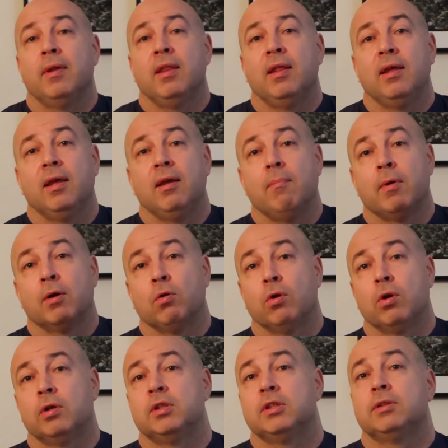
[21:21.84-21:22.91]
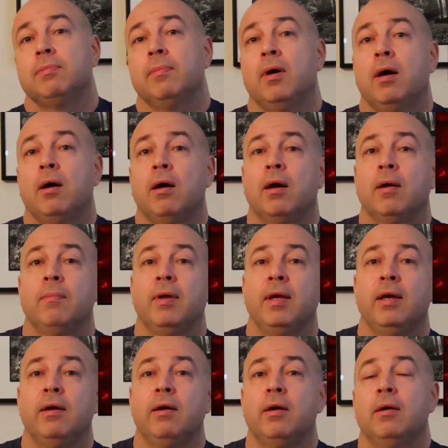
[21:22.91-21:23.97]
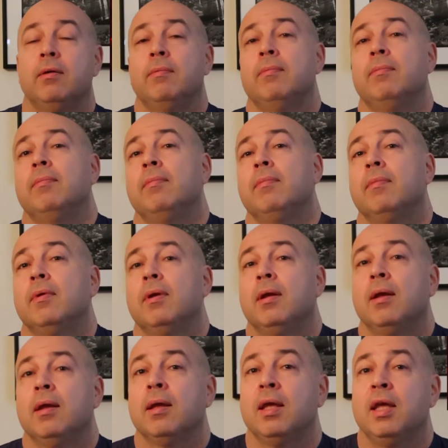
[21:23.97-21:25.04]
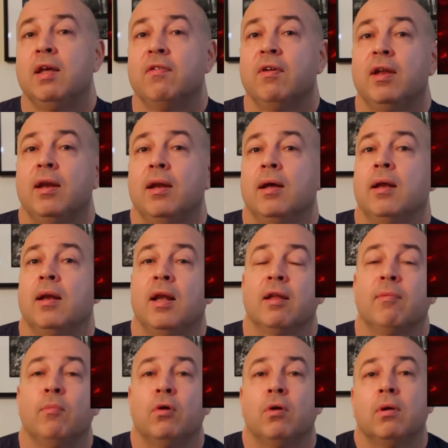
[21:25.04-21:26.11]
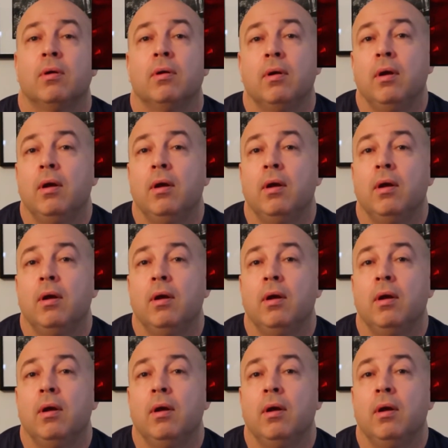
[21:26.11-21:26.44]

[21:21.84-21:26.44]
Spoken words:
The Marauders are here given a lot more